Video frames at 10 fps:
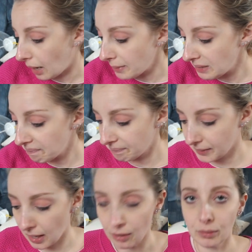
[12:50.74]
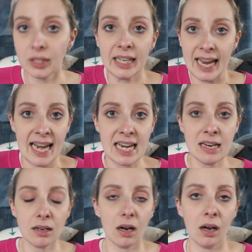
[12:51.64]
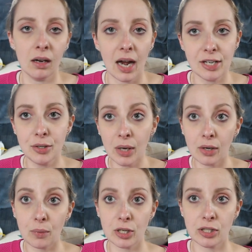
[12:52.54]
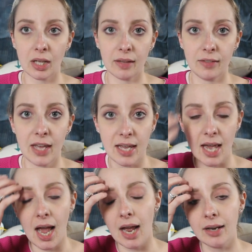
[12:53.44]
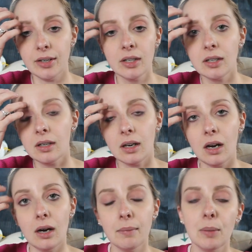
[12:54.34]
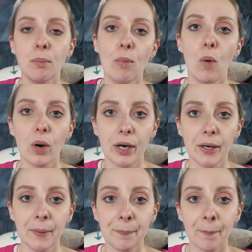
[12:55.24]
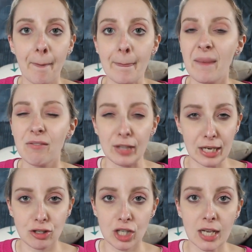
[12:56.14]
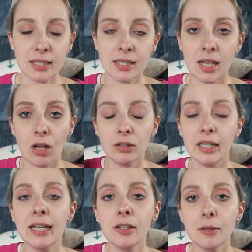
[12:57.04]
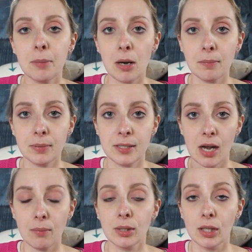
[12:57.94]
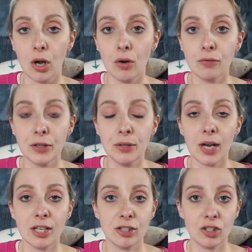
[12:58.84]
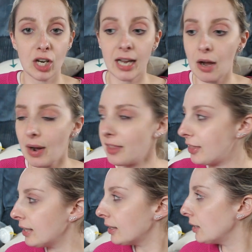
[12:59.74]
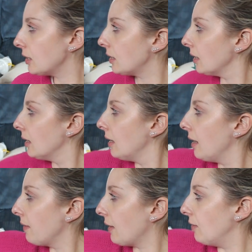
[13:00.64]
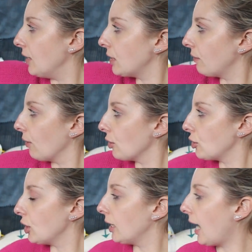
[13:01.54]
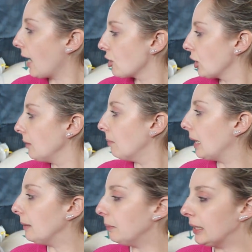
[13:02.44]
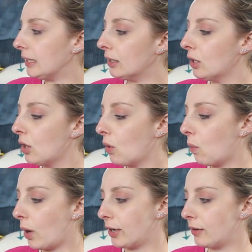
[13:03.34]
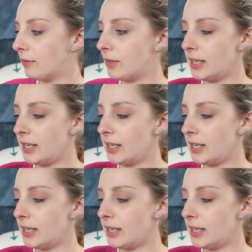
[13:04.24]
I mean, I don't really hate. Uh, I do kind of wish that they had um, more flange sizes. I'll link the pump down below for you guys to check out. I think that this, that this version actually might be one of